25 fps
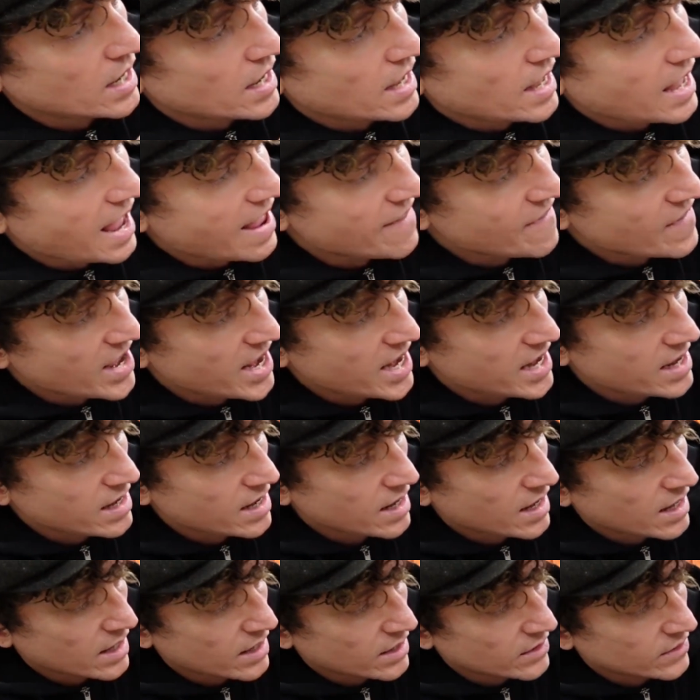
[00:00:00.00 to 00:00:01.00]
And then
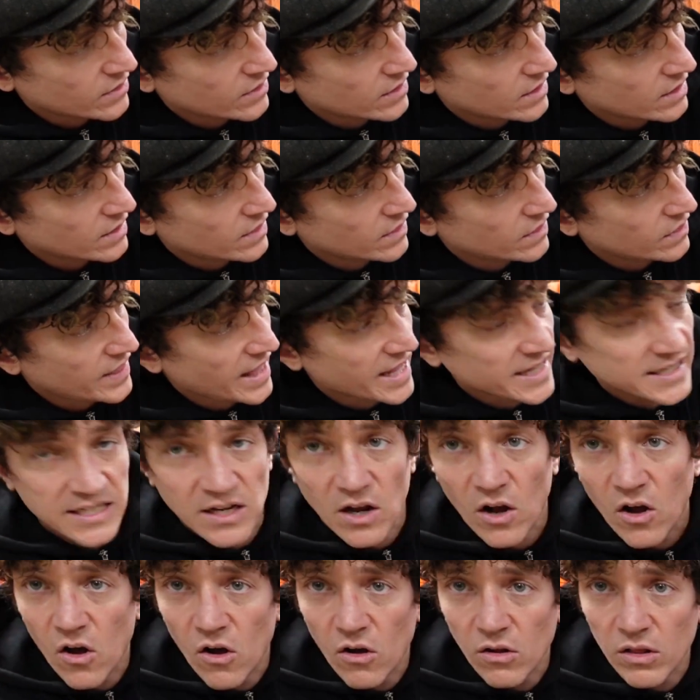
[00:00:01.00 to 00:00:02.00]
that's
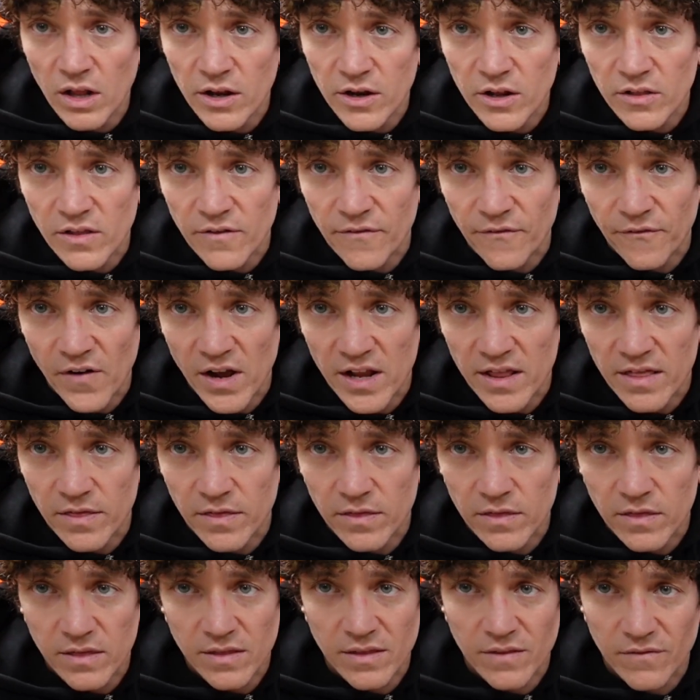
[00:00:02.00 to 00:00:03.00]
all under the
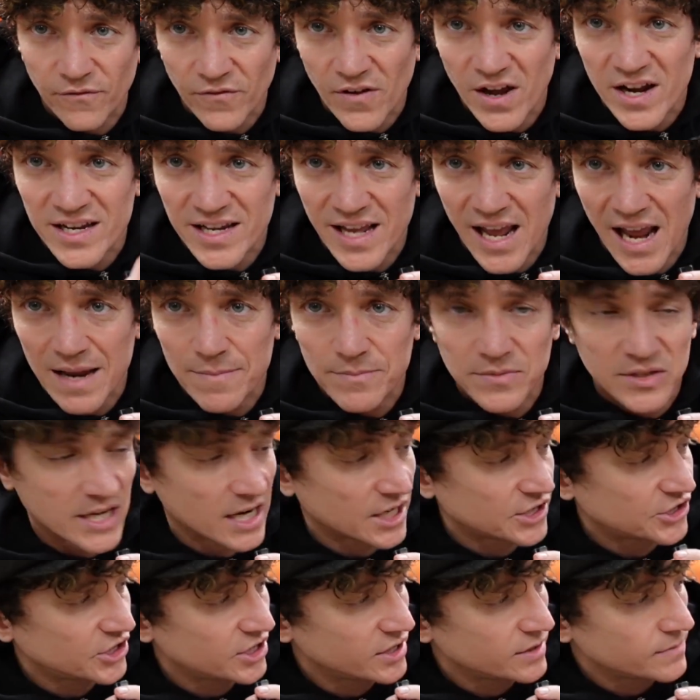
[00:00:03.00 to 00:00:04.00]
fun game
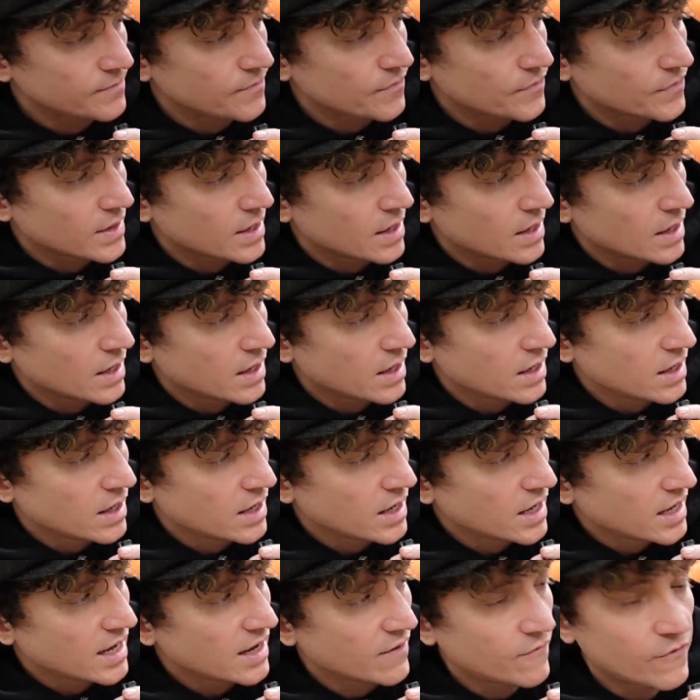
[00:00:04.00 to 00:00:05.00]
section.
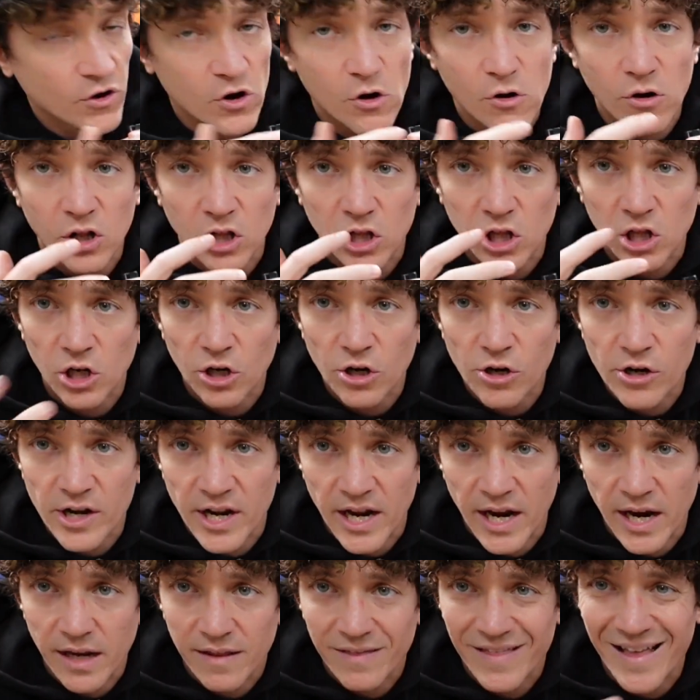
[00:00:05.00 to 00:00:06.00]
If we go to
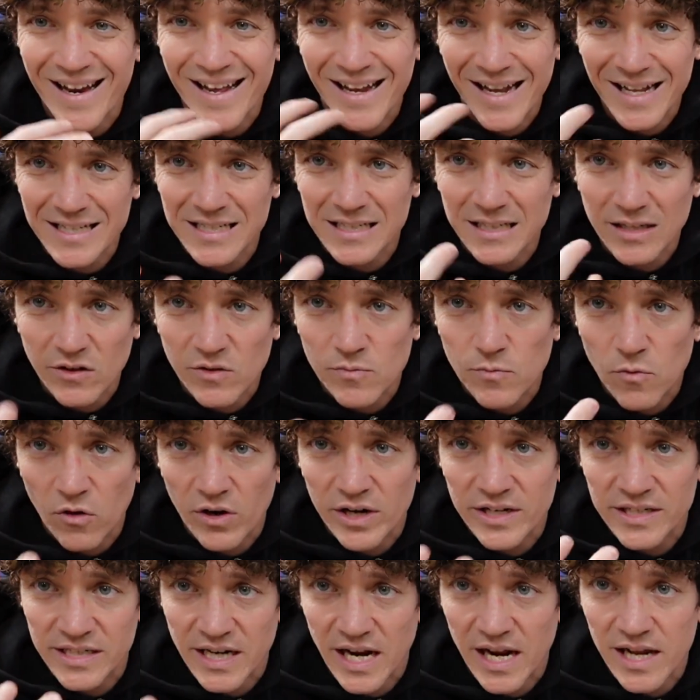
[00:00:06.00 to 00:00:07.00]
learning, then it gets a little more
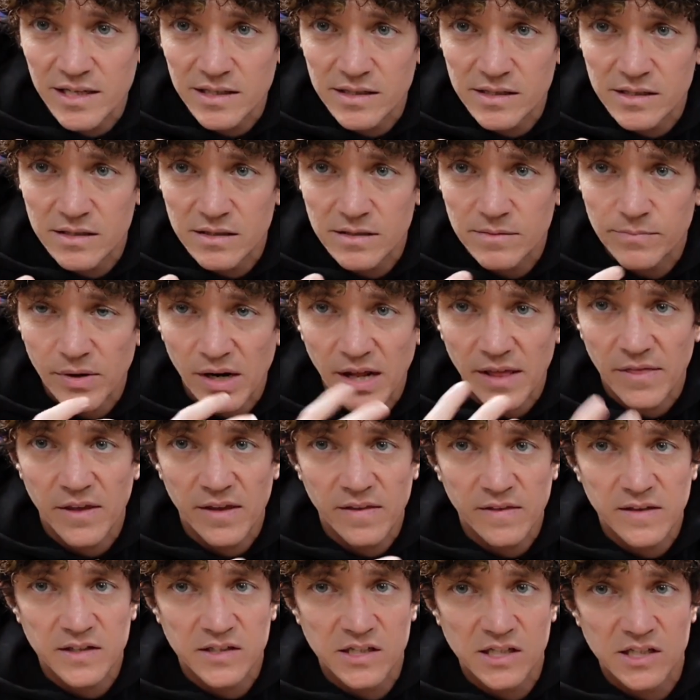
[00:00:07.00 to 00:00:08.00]
intense, but I
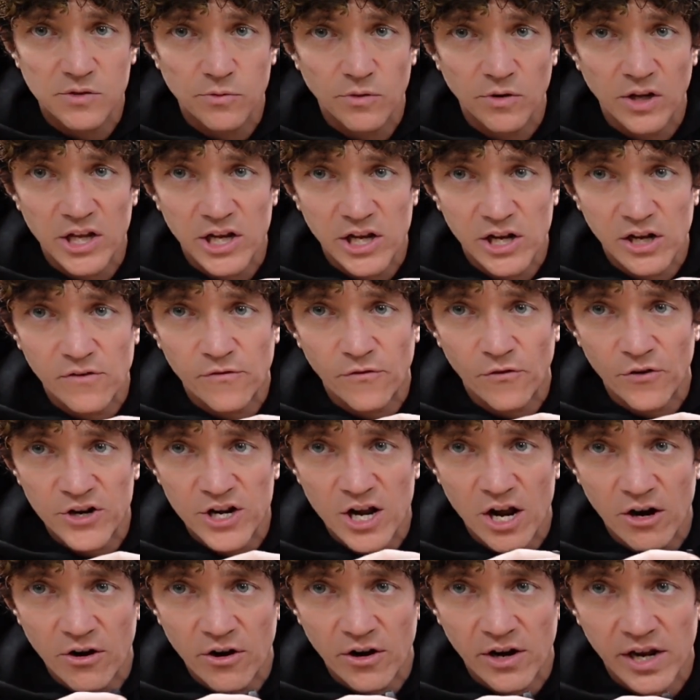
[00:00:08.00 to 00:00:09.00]
think this is really good for
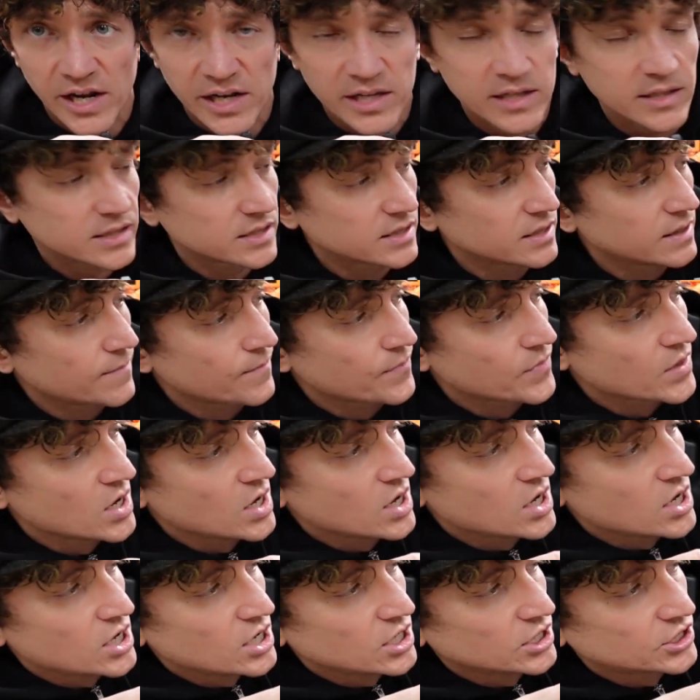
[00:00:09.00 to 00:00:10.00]
younger kids.
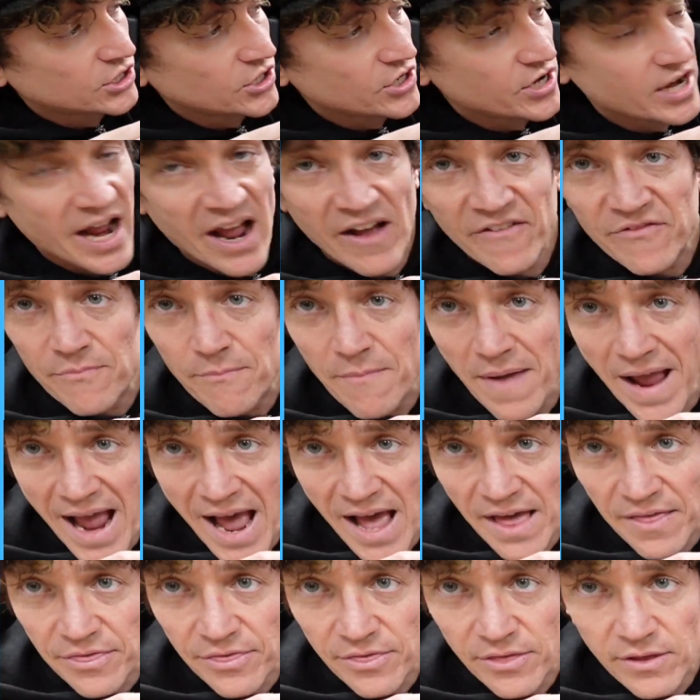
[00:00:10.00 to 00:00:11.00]
So you have
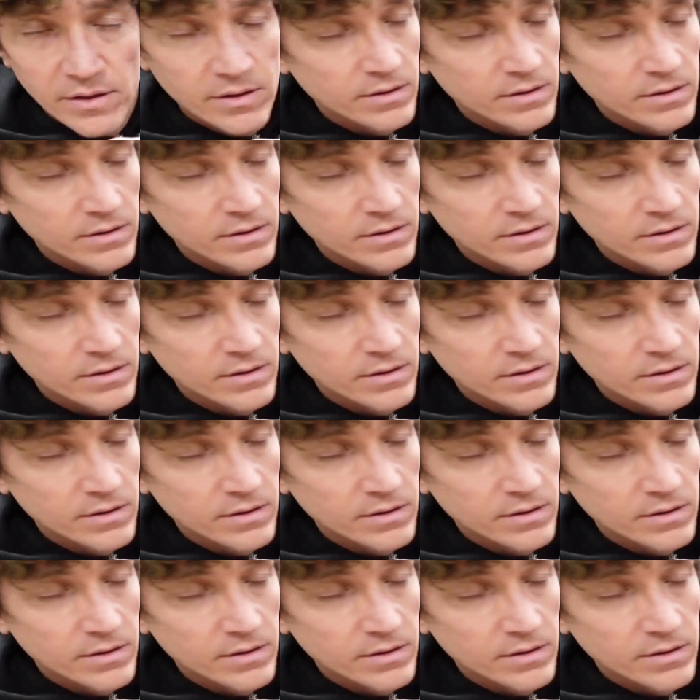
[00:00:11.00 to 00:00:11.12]
math,